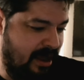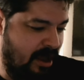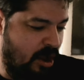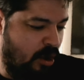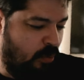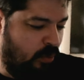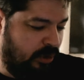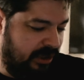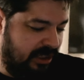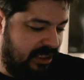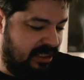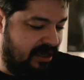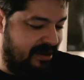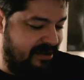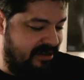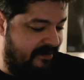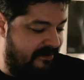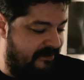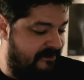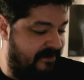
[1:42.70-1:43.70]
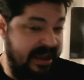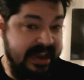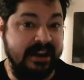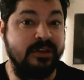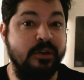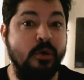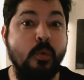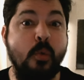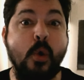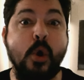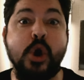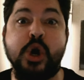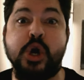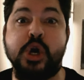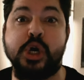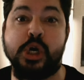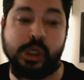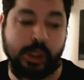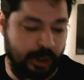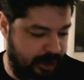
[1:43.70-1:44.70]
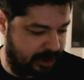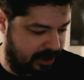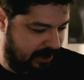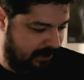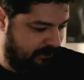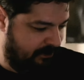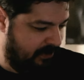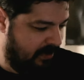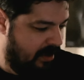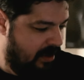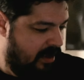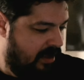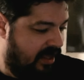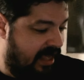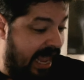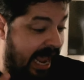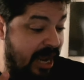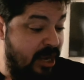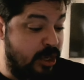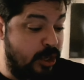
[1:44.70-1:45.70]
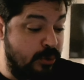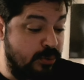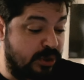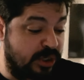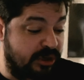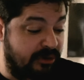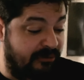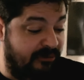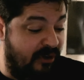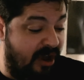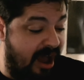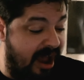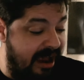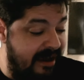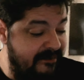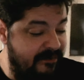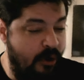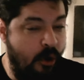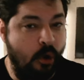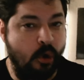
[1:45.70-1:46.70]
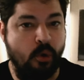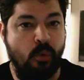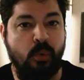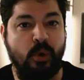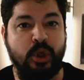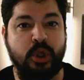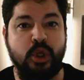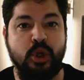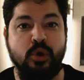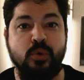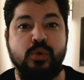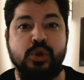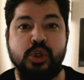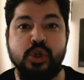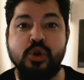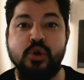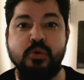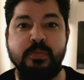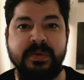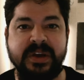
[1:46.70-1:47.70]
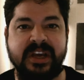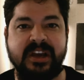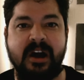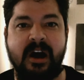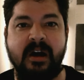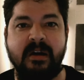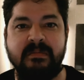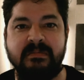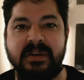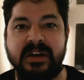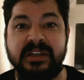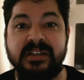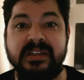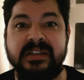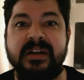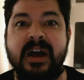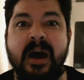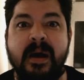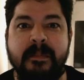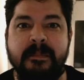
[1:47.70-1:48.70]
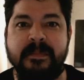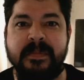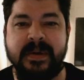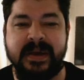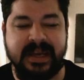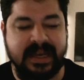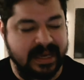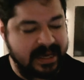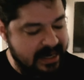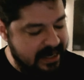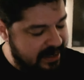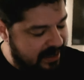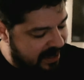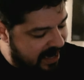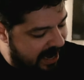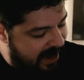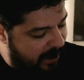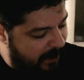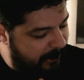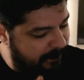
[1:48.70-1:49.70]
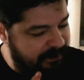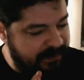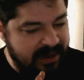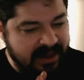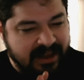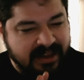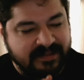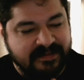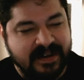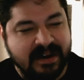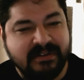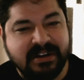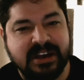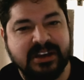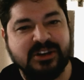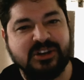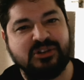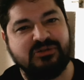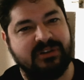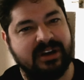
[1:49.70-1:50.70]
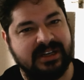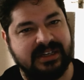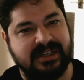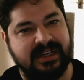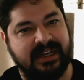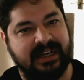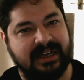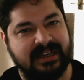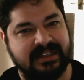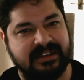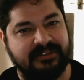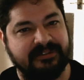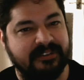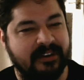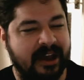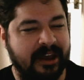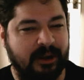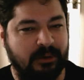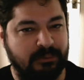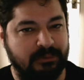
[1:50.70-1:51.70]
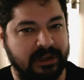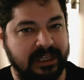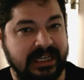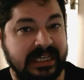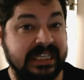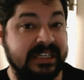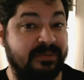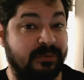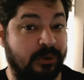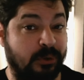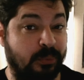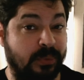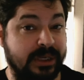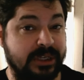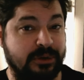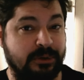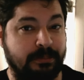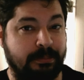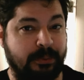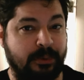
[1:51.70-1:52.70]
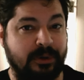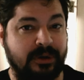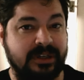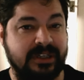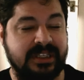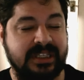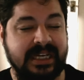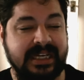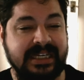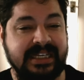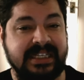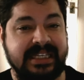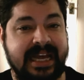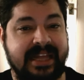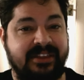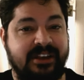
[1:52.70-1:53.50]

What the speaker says: will decide the fate of the world. Can you survive, or will you too become a zombie? Now, very interesting as the final release for the Wizard books is that the